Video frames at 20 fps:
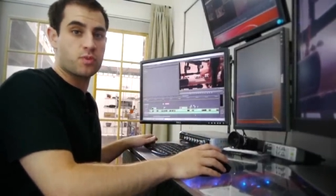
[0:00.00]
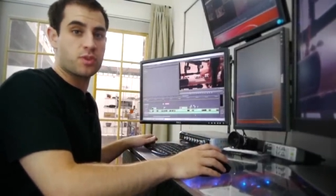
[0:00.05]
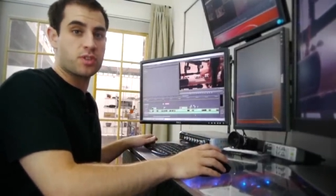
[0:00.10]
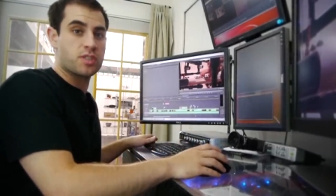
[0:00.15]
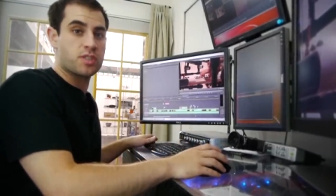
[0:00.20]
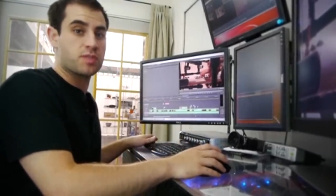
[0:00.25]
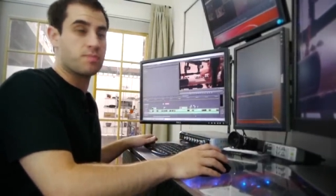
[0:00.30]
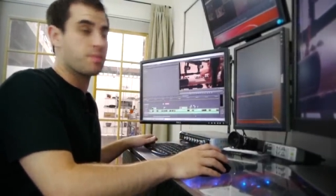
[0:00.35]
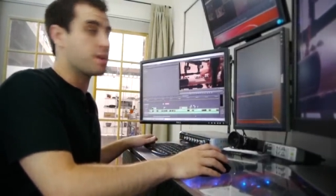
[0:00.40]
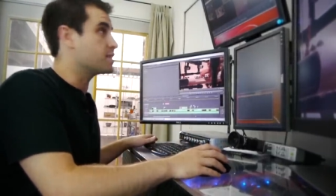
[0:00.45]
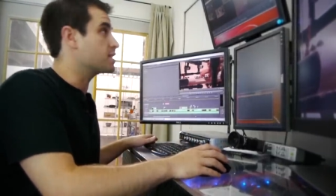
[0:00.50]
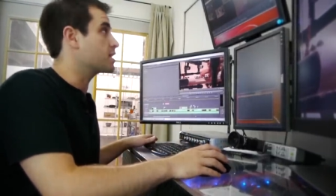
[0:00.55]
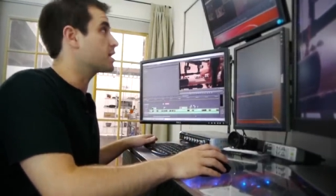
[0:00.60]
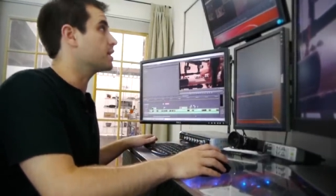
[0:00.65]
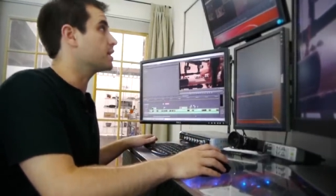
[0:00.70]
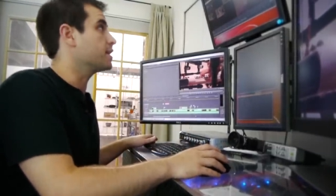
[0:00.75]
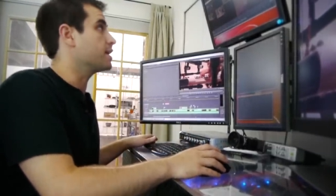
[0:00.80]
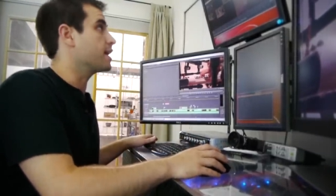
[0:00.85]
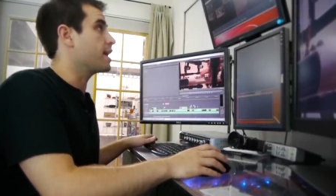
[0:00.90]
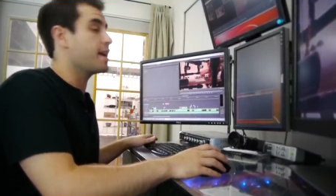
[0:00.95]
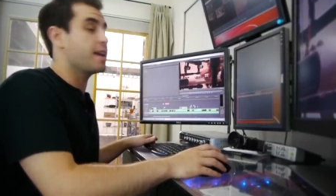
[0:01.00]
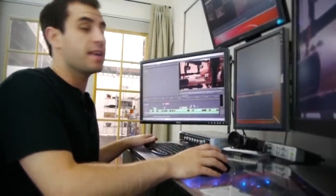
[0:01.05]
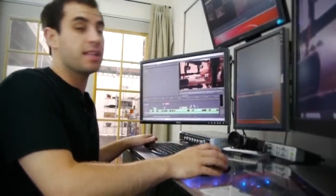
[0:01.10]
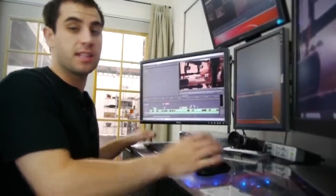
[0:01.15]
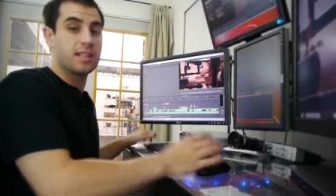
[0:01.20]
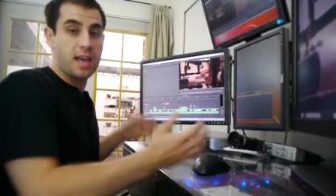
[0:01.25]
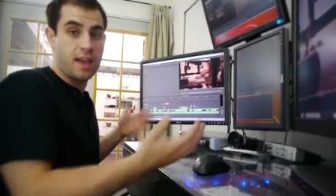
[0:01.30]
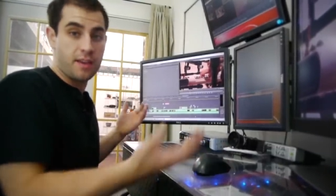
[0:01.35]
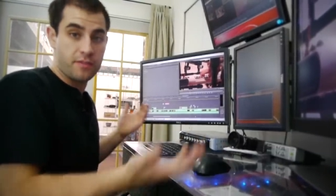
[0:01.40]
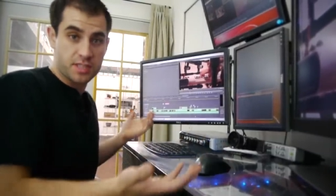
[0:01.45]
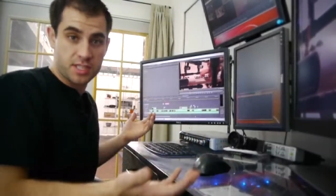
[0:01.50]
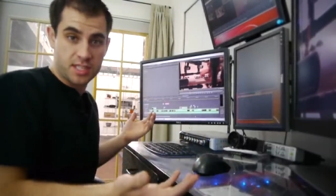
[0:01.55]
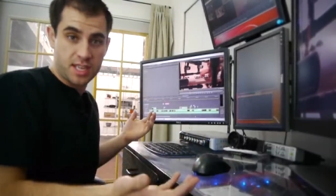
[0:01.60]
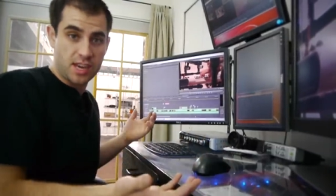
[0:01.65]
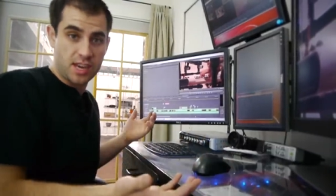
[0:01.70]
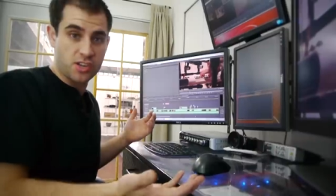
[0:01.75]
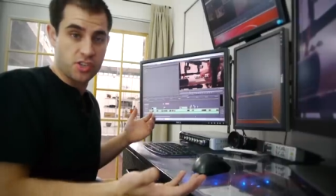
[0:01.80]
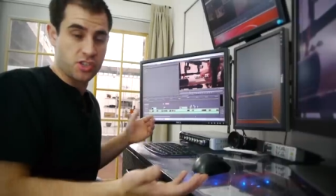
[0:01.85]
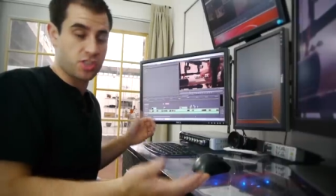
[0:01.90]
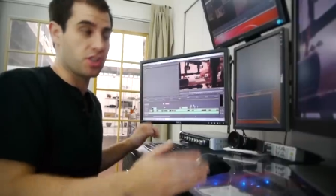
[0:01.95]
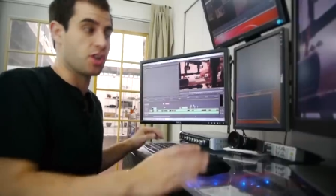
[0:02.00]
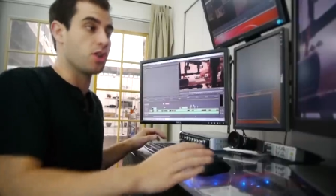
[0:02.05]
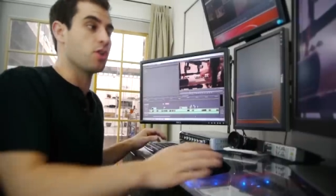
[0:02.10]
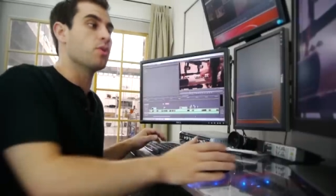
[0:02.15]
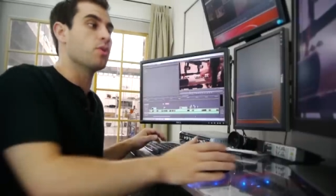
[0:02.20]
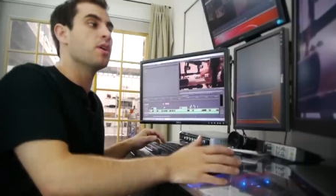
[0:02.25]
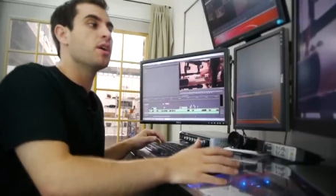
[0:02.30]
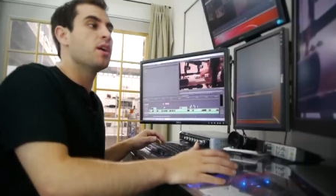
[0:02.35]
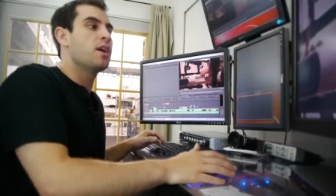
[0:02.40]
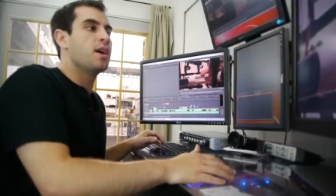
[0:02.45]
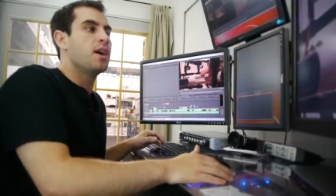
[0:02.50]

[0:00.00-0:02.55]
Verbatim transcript: which is basically a live stage show